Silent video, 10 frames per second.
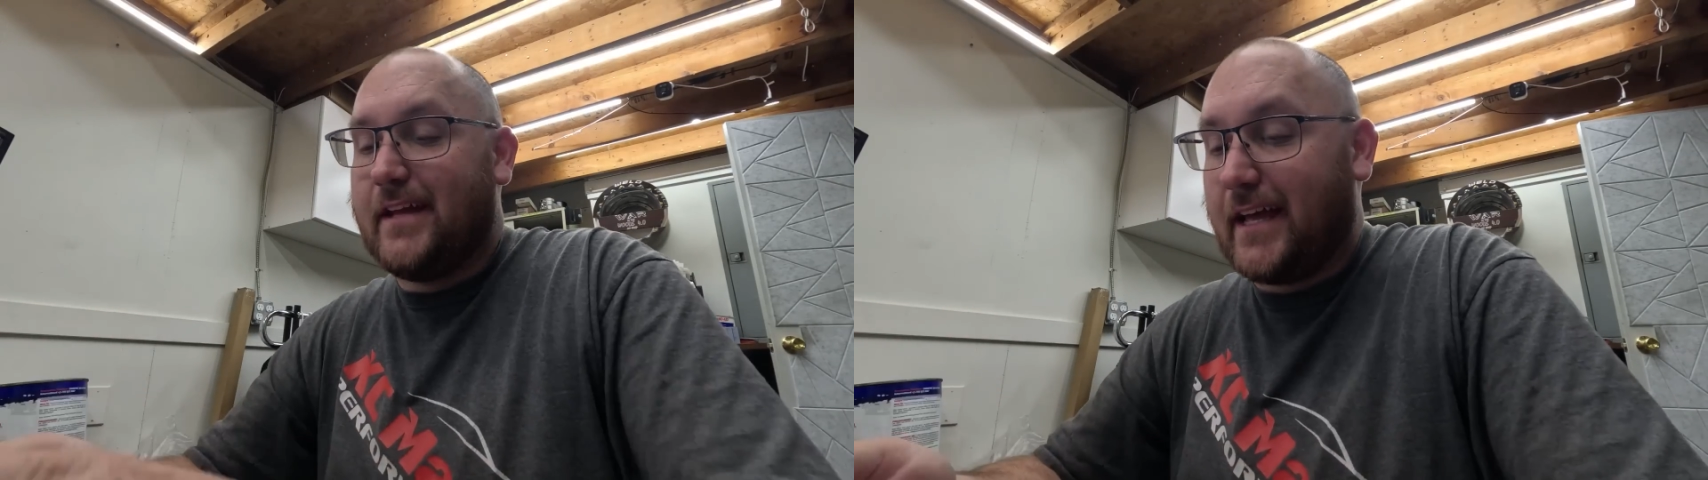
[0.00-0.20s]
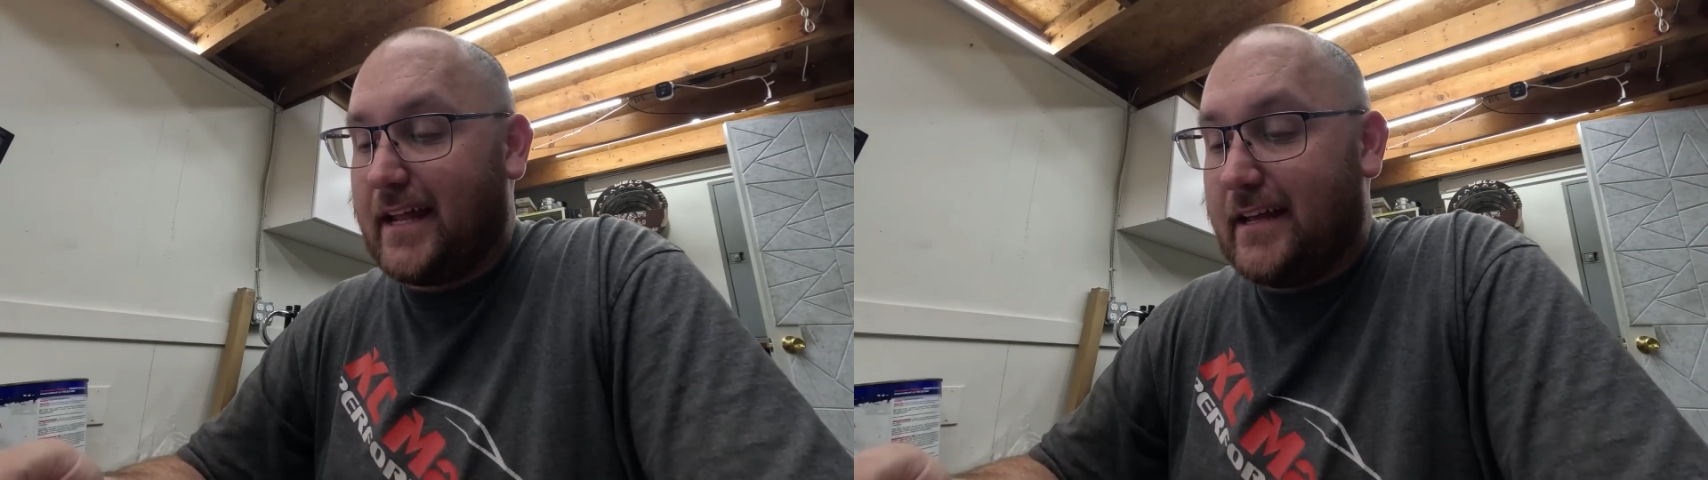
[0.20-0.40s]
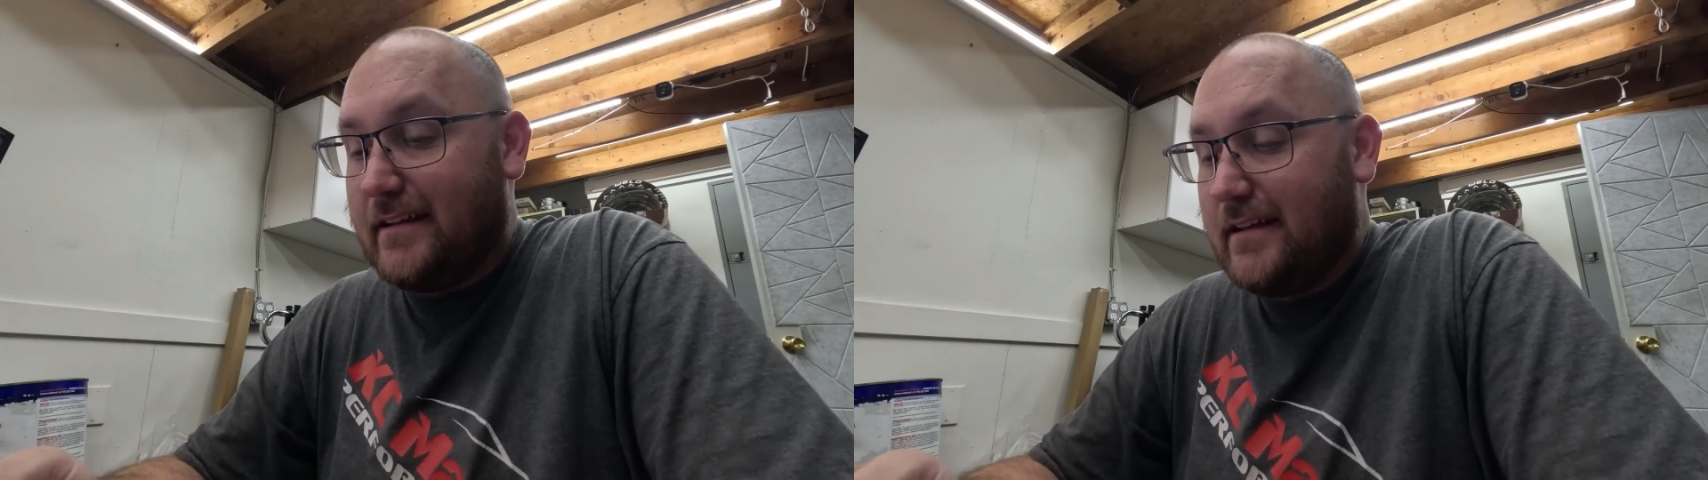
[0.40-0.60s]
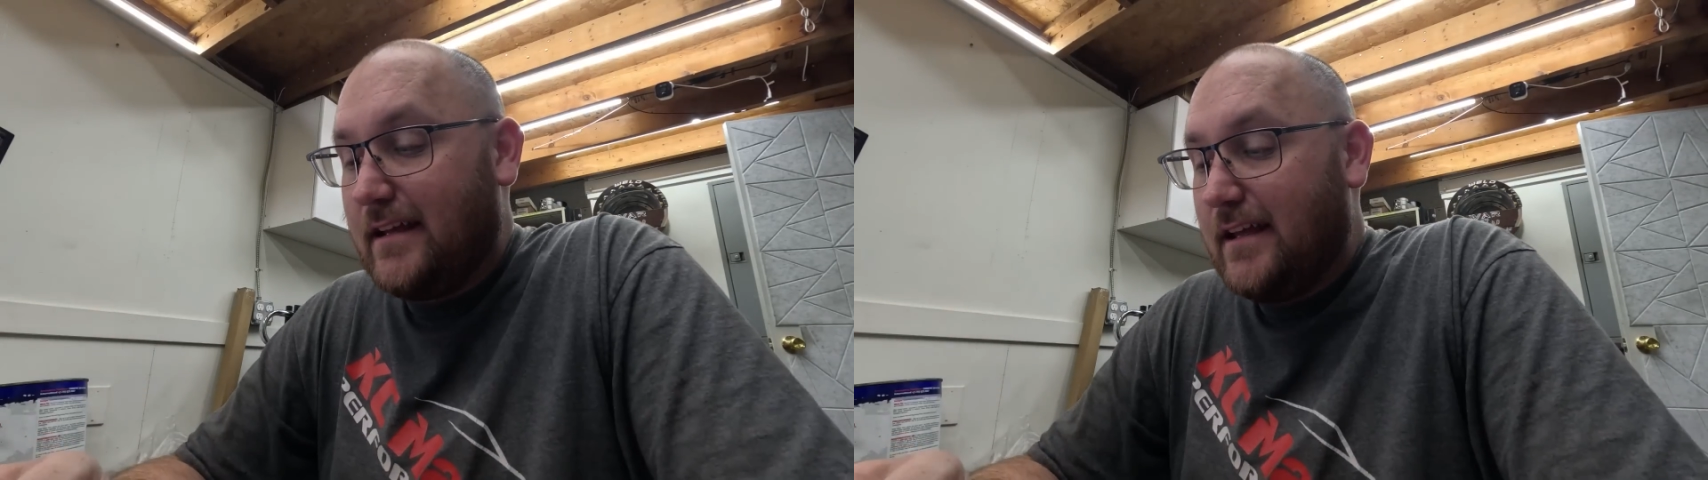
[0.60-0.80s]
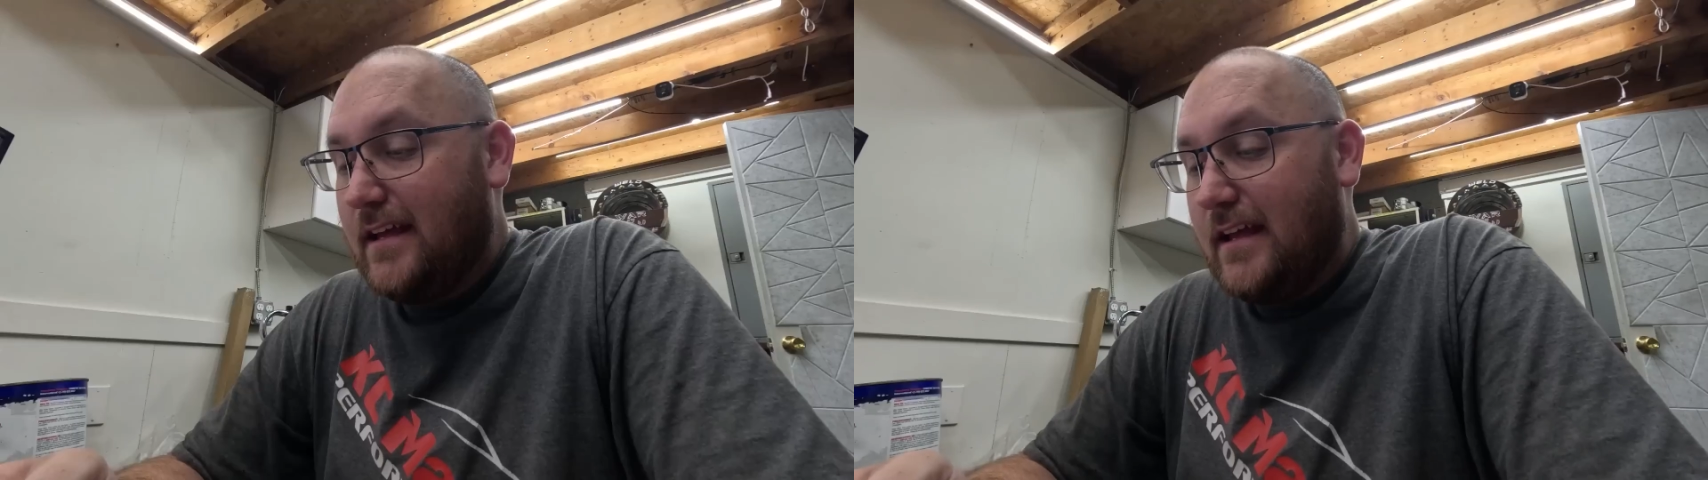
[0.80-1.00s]
I gotta
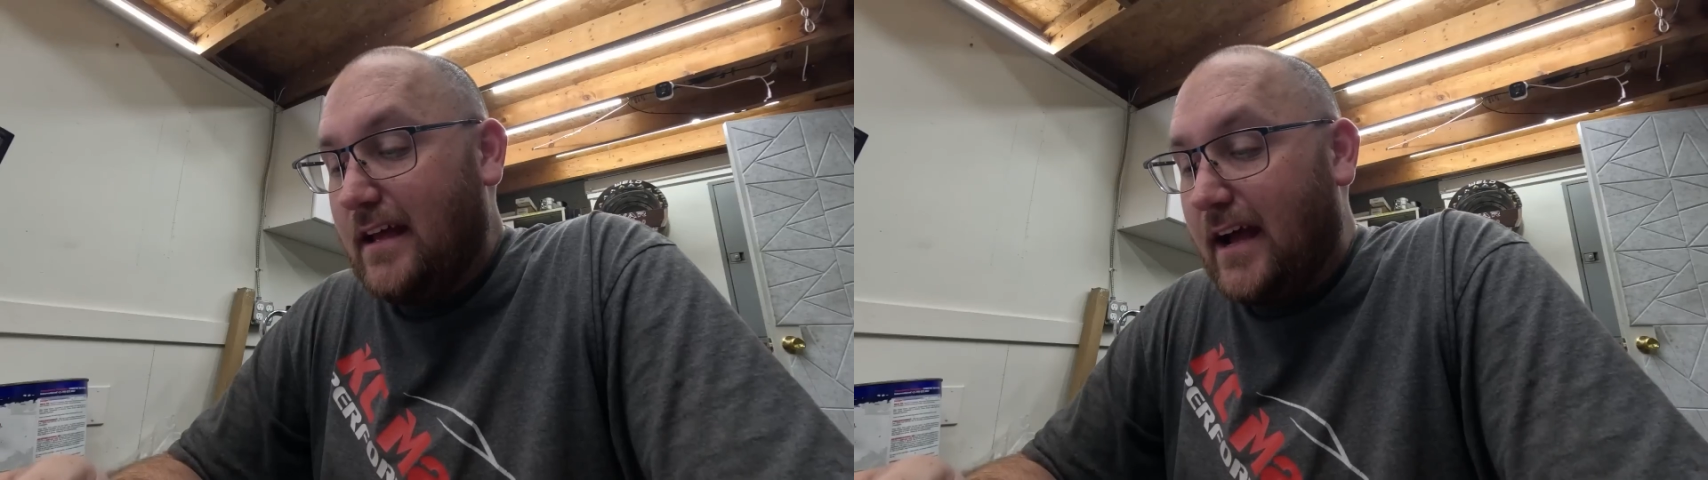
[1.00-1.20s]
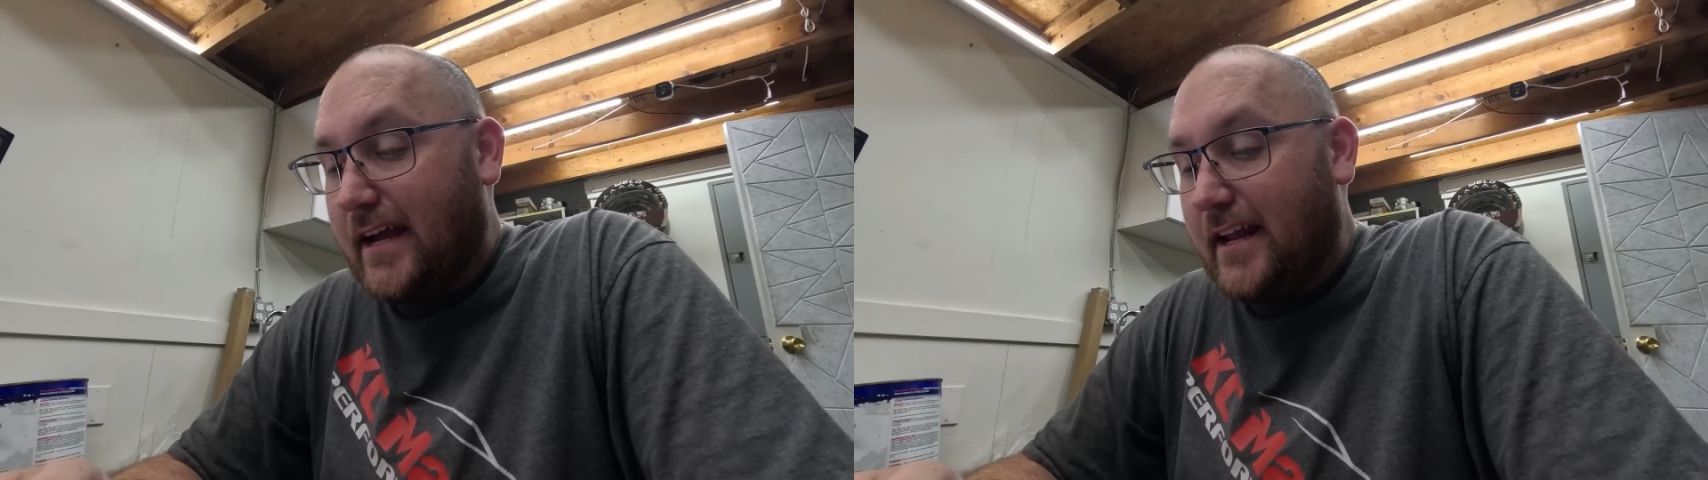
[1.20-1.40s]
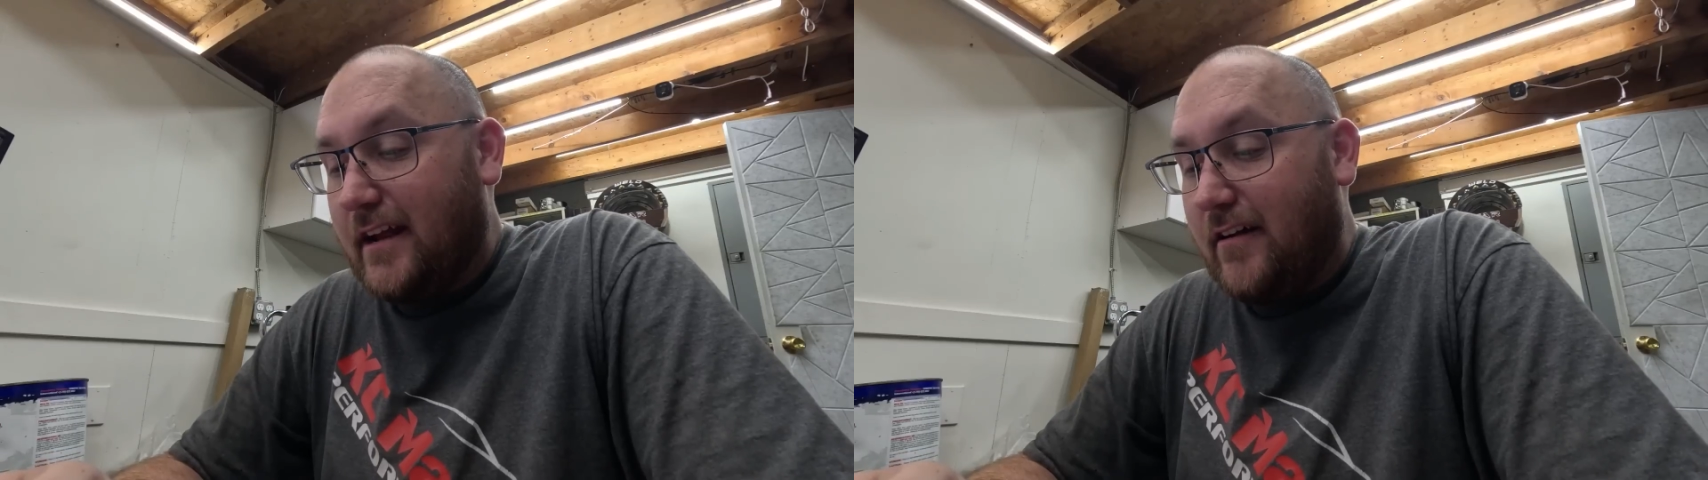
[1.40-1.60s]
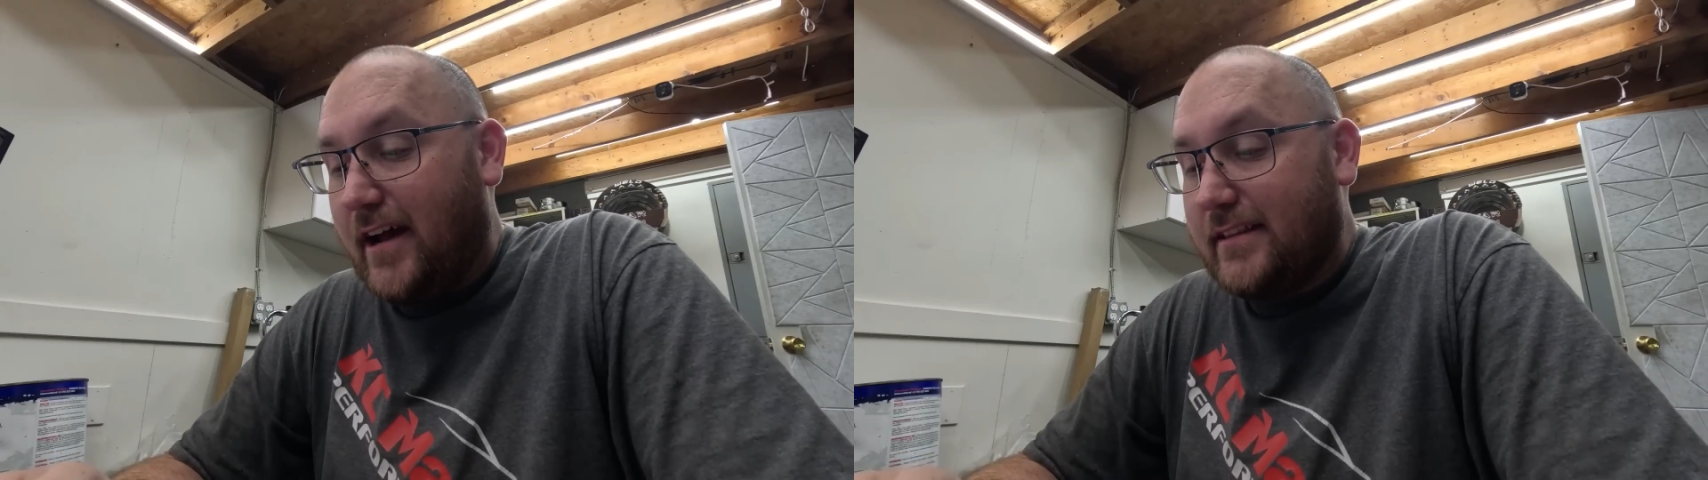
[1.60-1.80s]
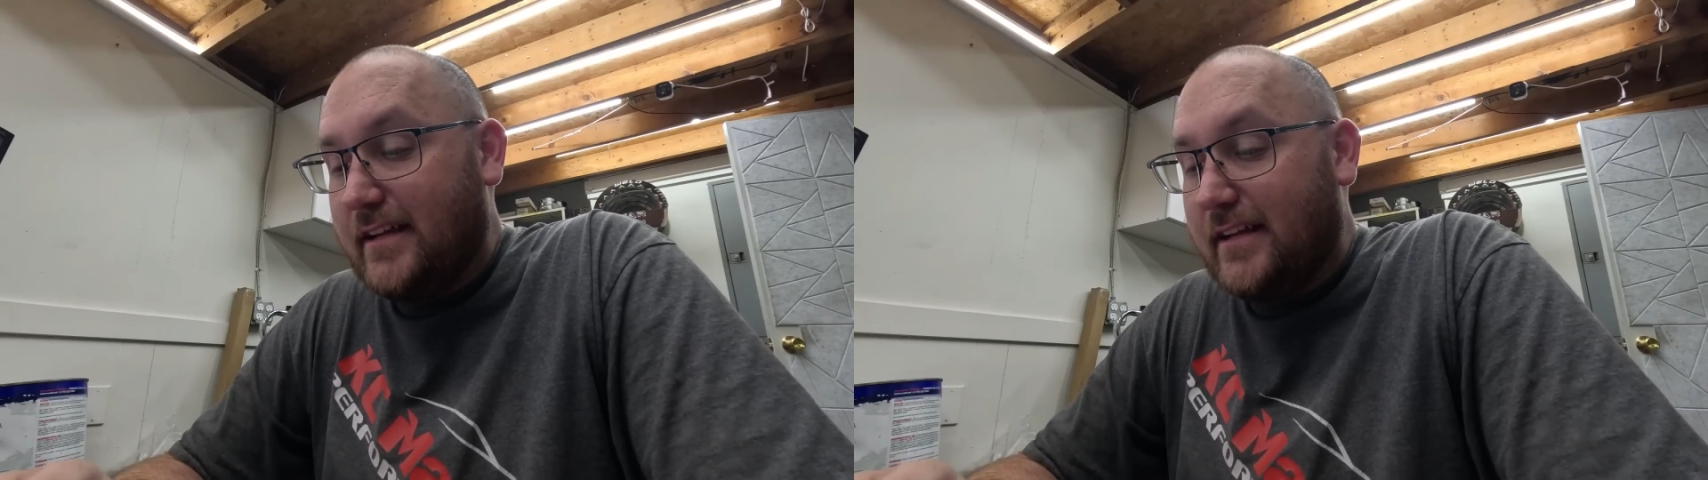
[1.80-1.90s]
go out